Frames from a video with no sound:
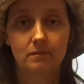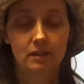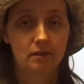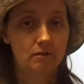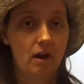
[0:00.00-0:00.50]

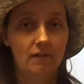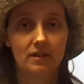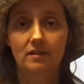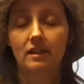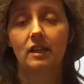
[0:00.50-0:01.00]
You
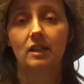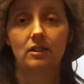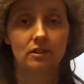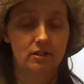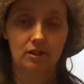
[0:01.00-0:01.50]
obviously can
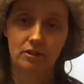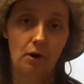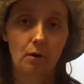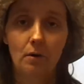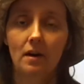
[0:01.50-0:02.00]
just
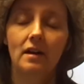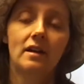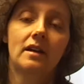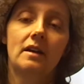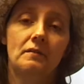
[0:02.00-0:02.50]
sew
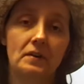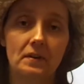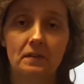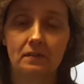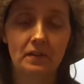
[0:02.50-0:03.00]

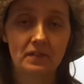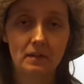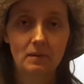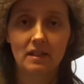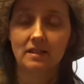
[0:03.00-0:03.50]
for
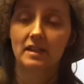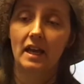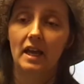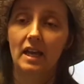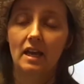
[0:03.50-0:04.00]
15 minutes a
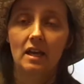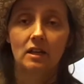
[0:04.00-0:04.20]
day.